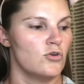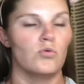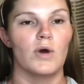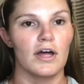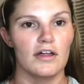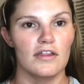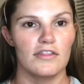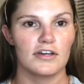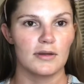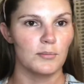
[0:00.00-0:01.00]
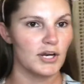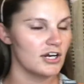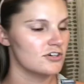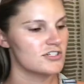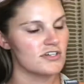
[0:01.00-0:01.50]
with
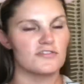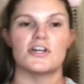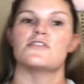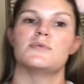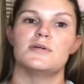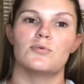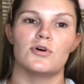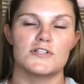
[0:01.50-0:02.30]
comparing yourself to other people,